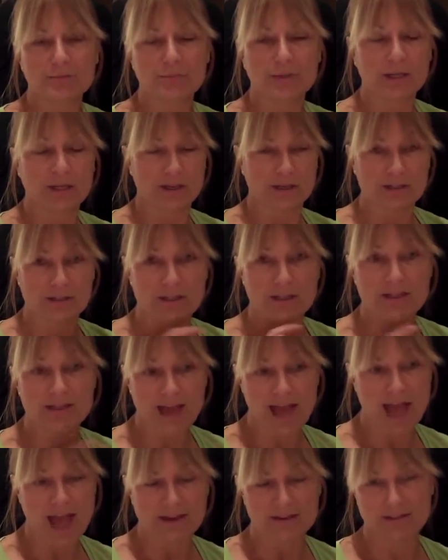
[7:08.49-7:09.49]
because
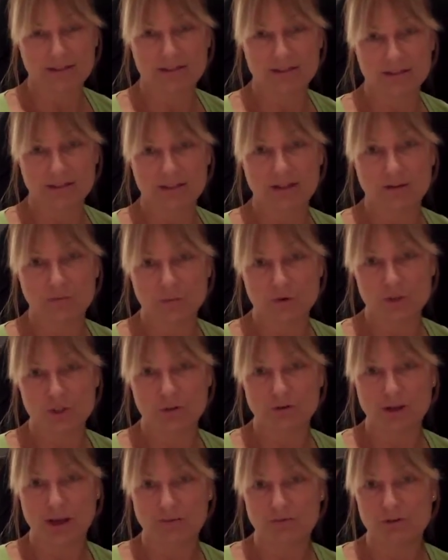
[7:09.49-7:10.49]
that is what you
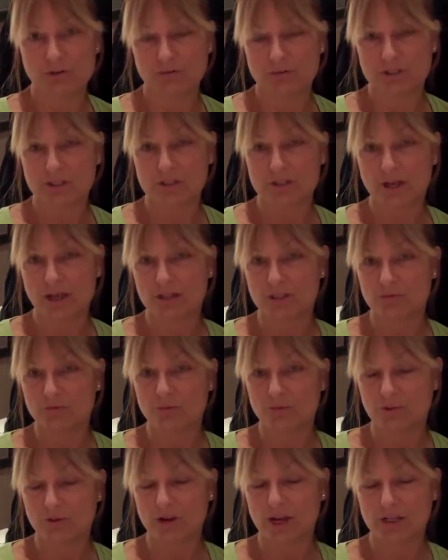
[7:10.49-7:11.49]
have to assess for
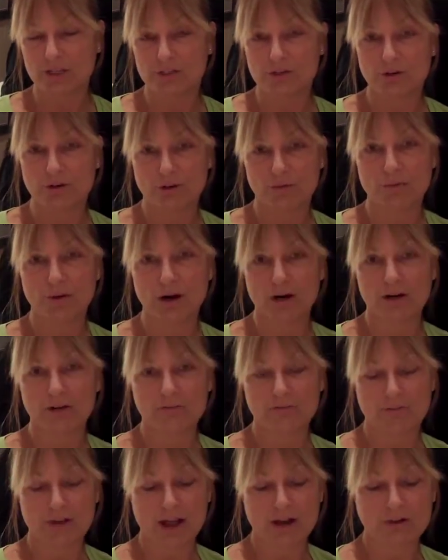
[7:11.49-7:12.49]
your external market
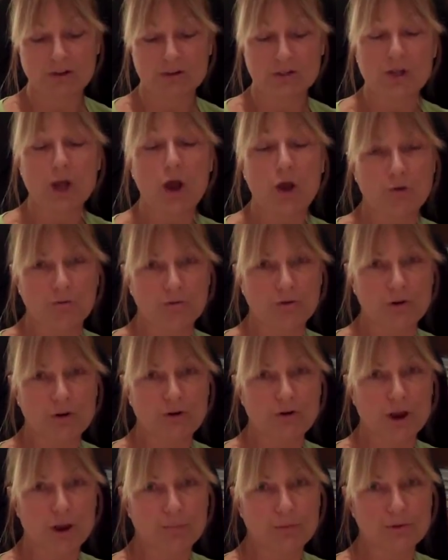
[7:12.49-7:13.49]
factors for
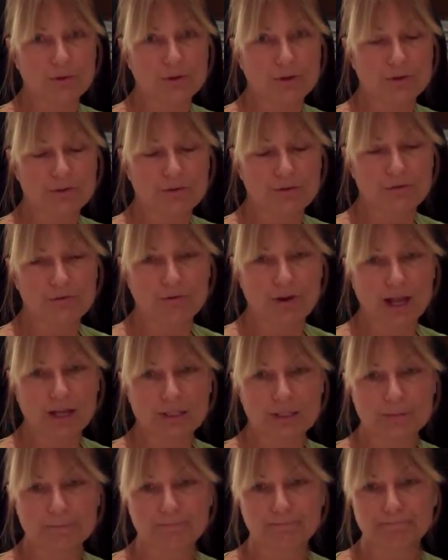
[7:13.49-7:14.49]
your opportunities and threats.